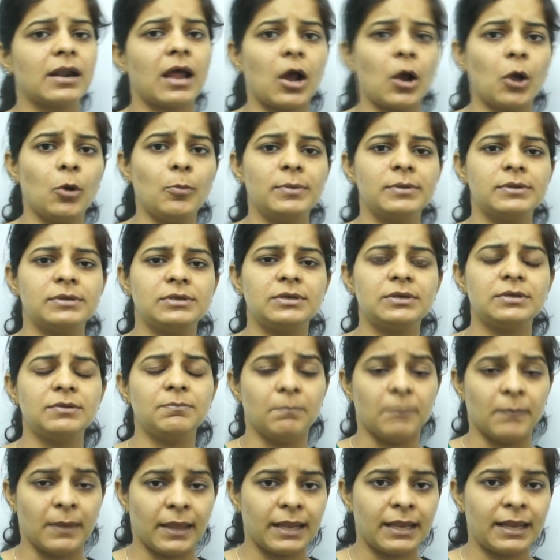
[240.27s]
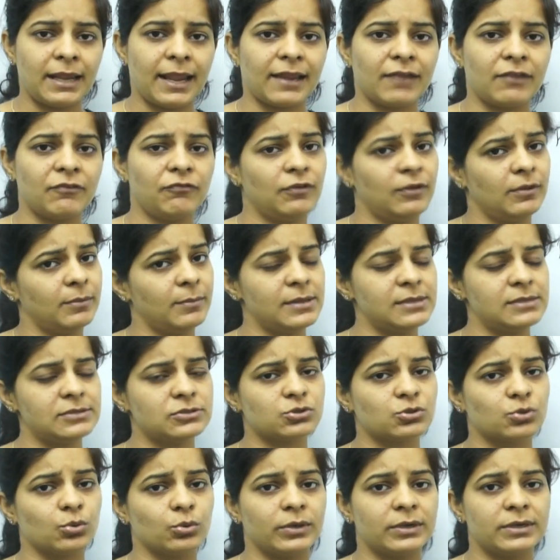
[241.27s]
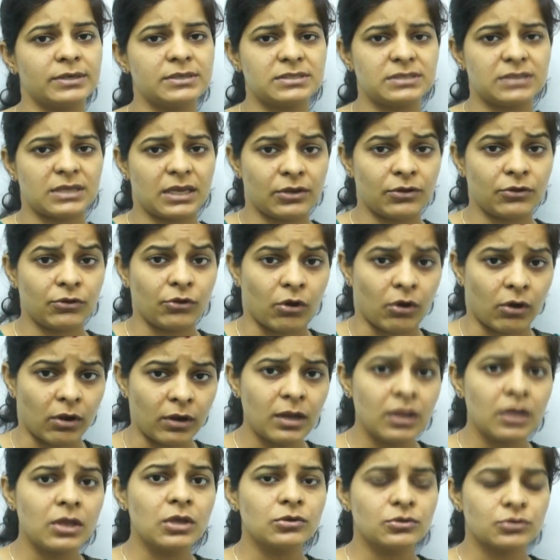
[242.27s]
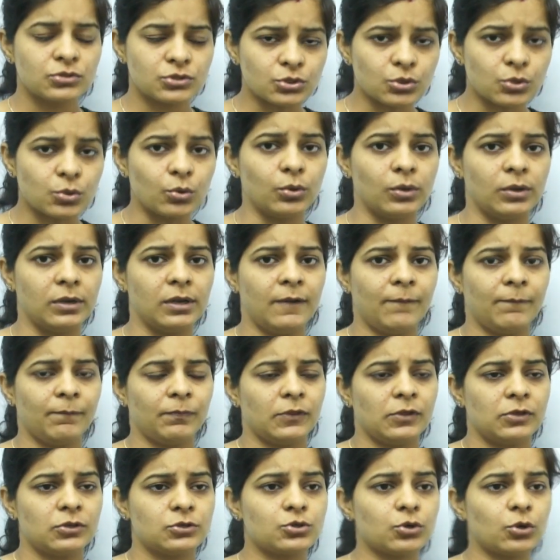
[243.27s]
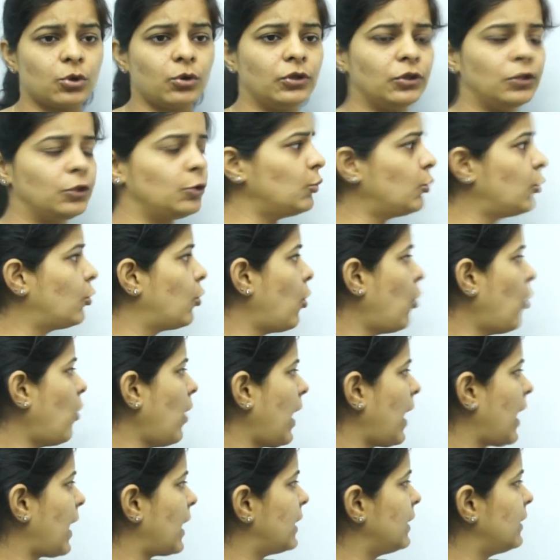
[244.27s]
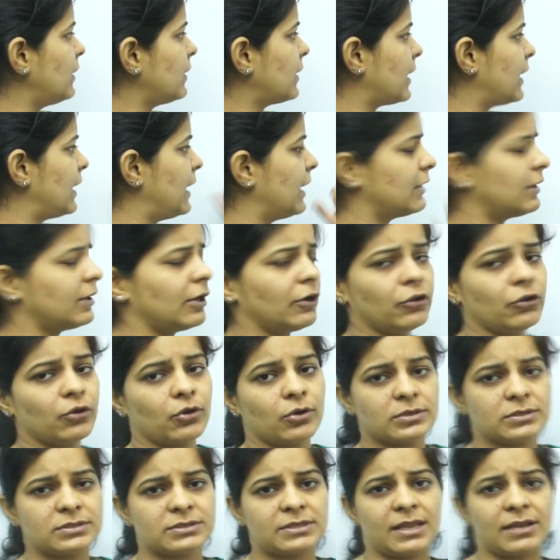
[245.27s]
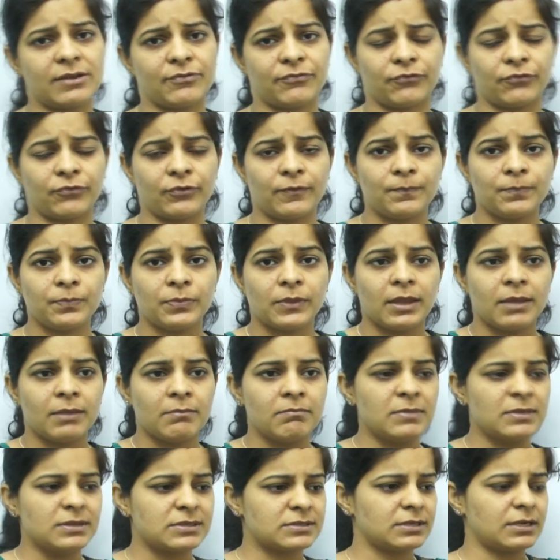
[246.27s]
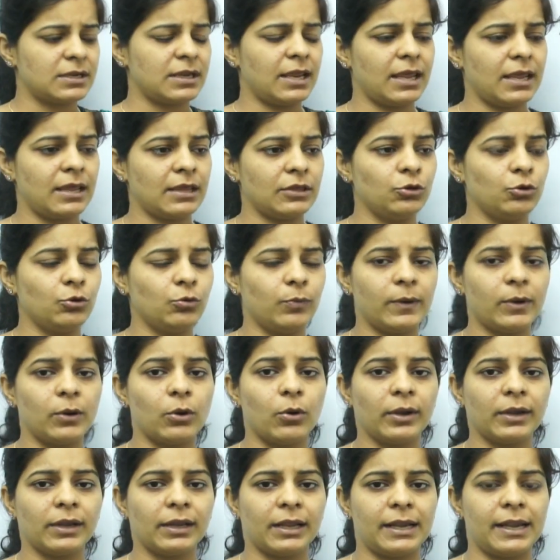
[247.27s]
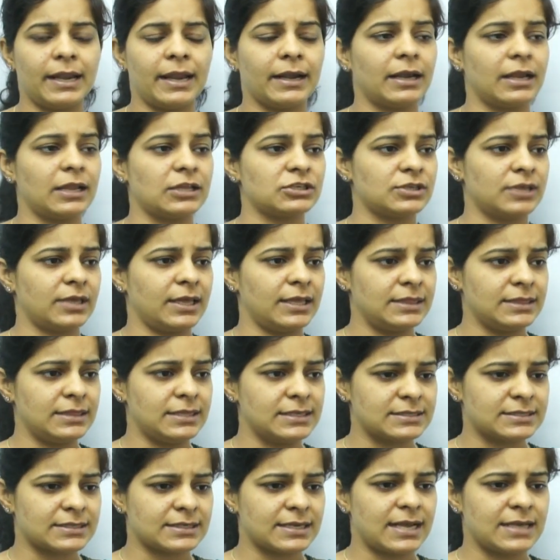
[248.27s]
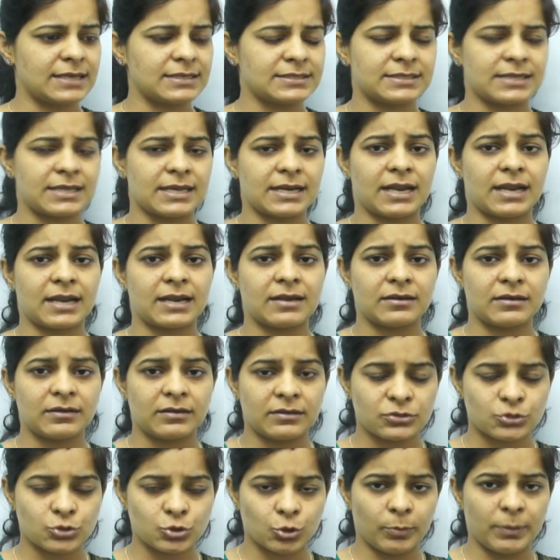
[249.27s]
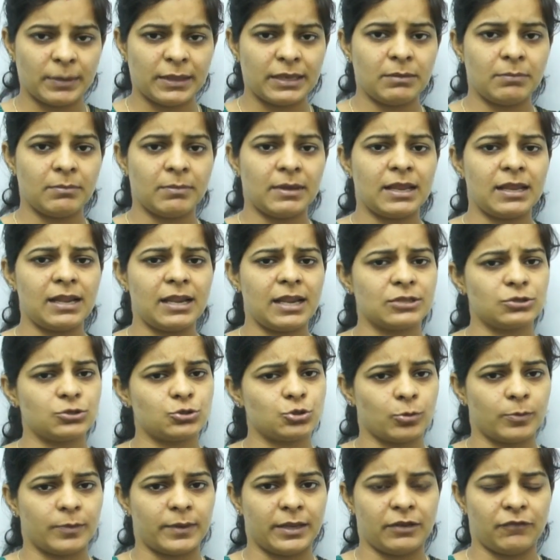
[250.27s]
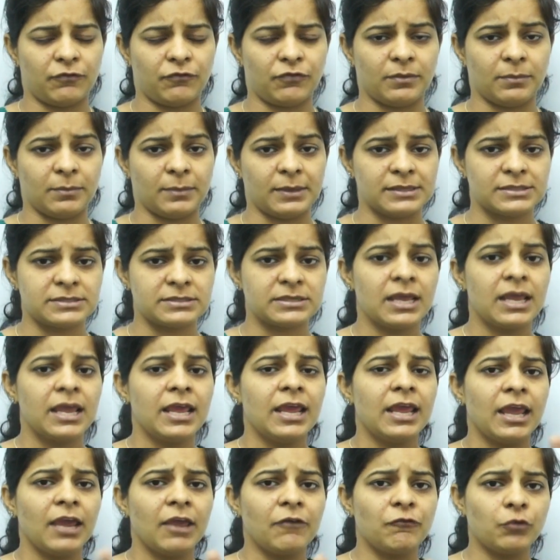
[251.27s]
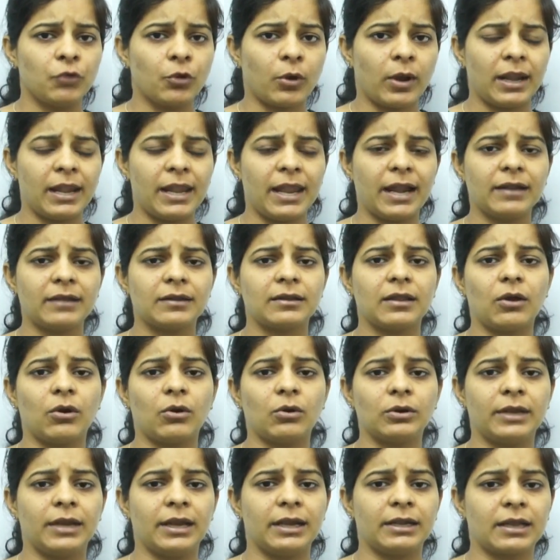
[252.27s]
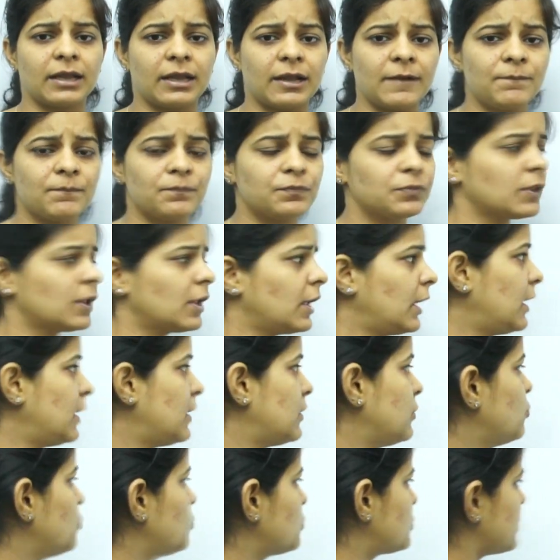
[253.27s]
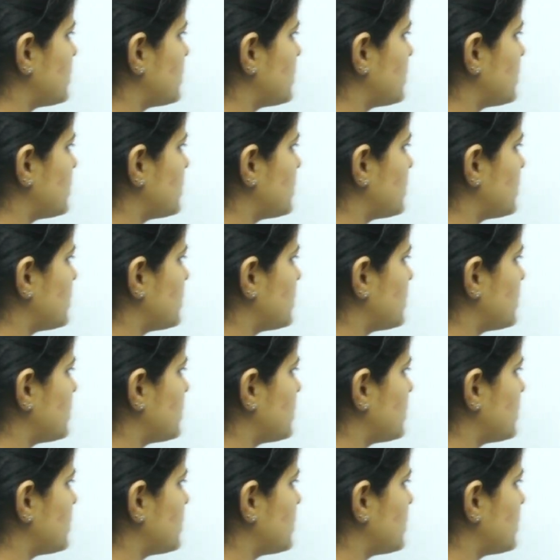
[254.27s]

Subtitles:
how many male and female students in your school. So you go and collect it yourself. You will go and collect, in this class there are so many male and so many females. If you collect the whole data, you